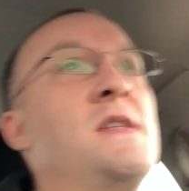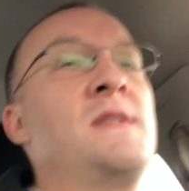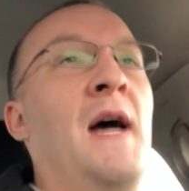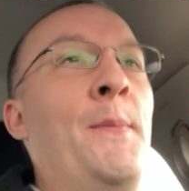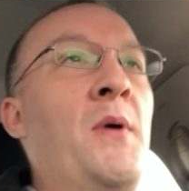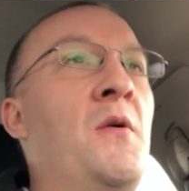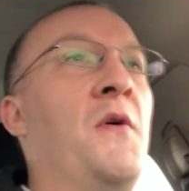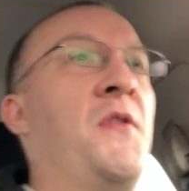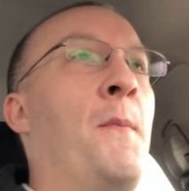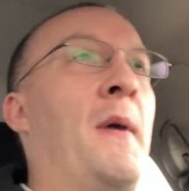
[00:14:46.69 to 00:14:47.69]
stop it
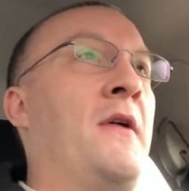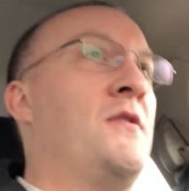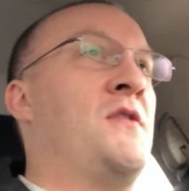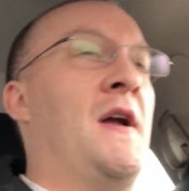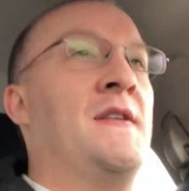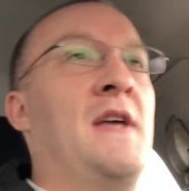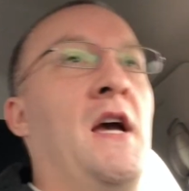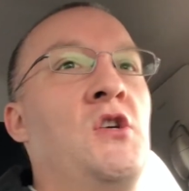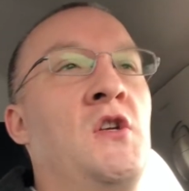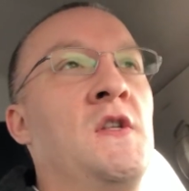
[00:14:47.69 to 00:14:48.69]
with the
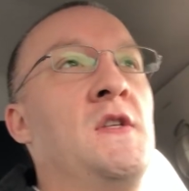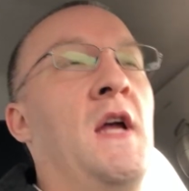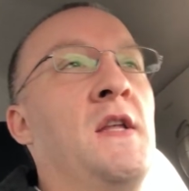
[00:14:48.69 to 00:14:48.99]
microtransactions